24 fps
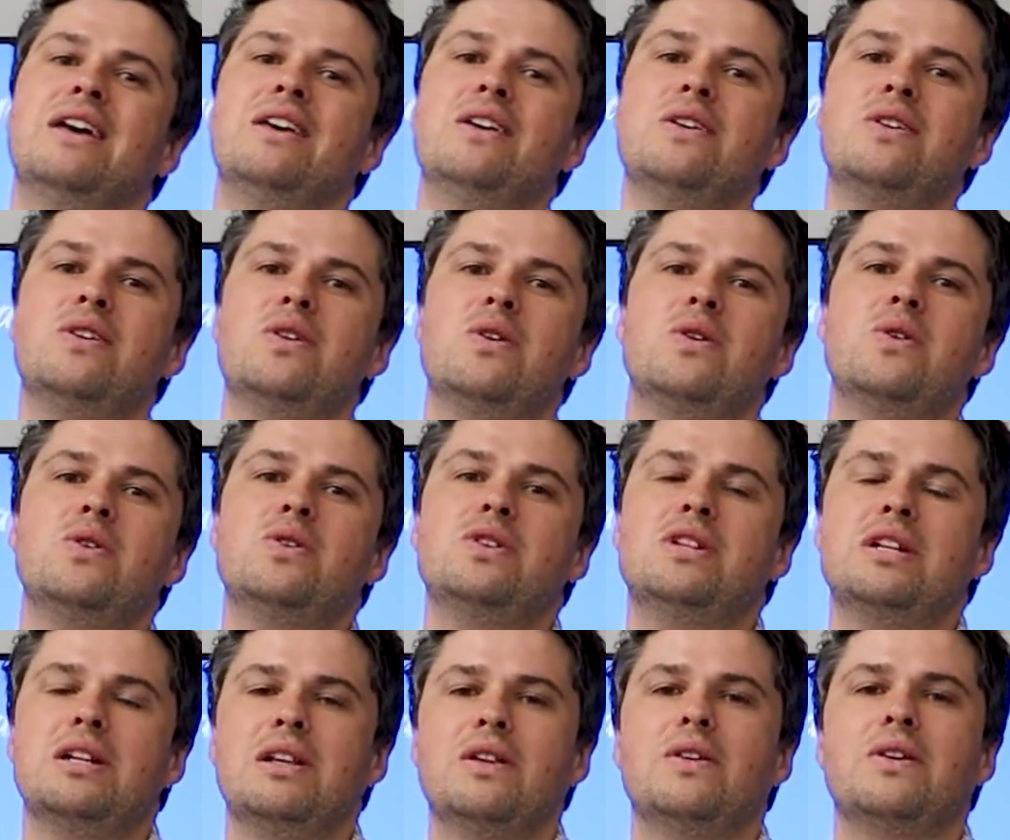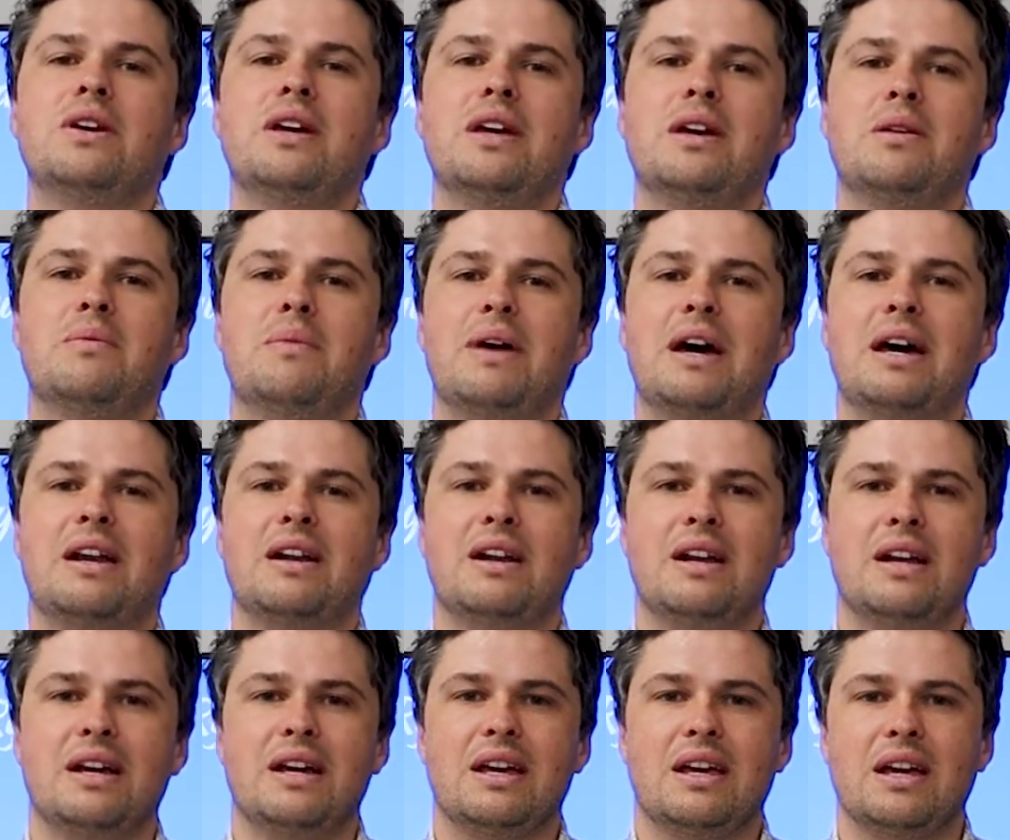you're usually looking about
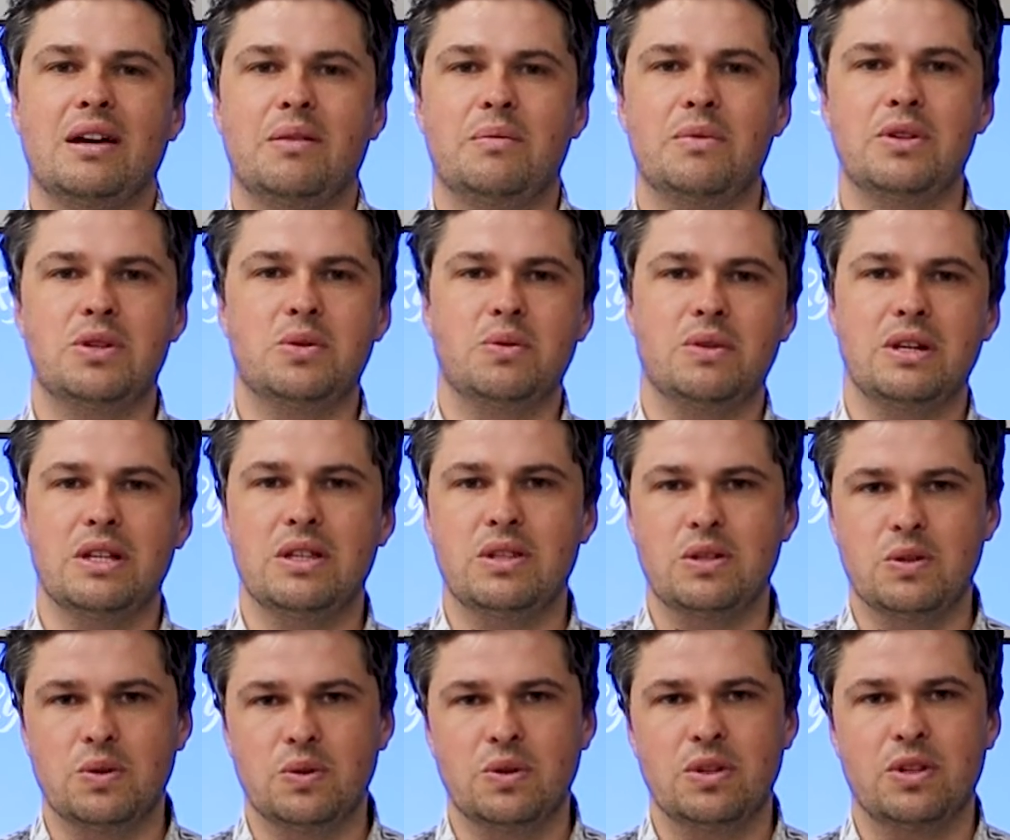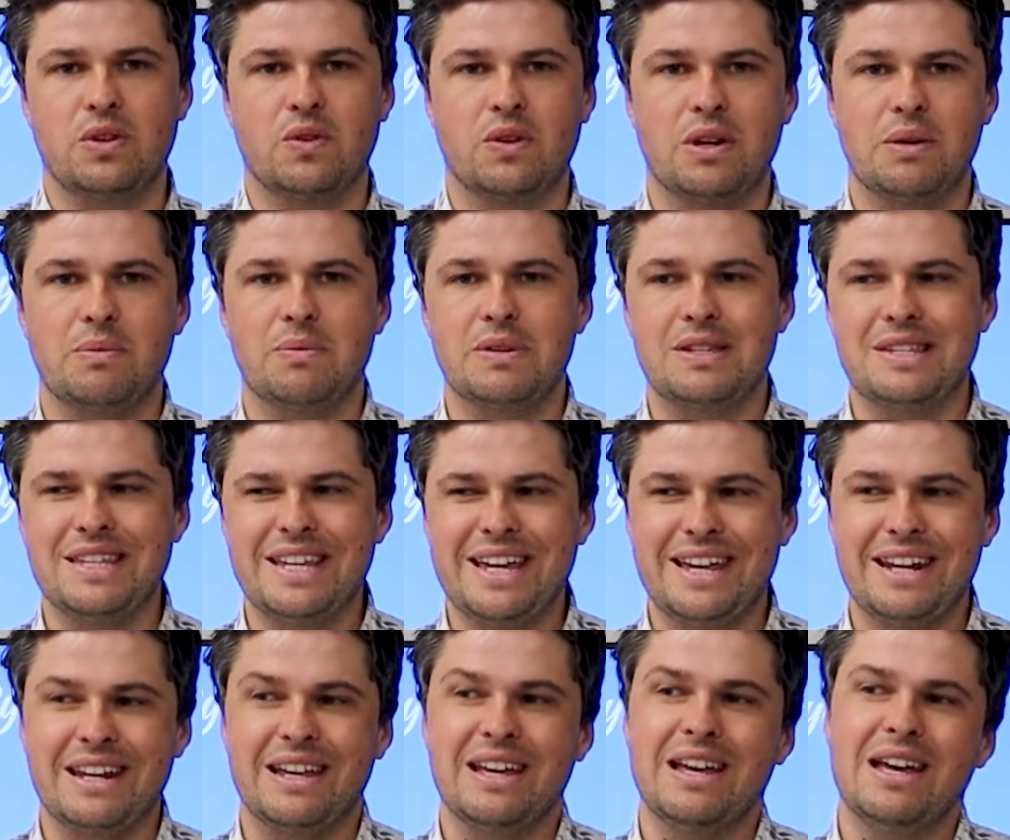an income between 2 and
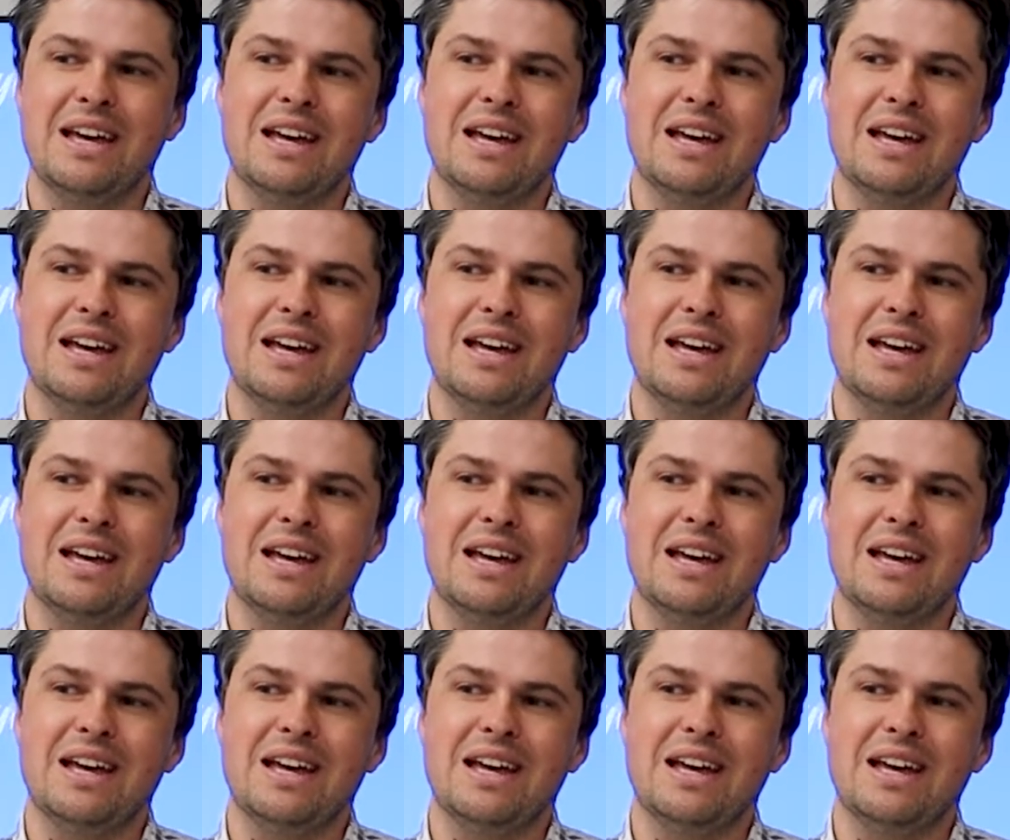3%.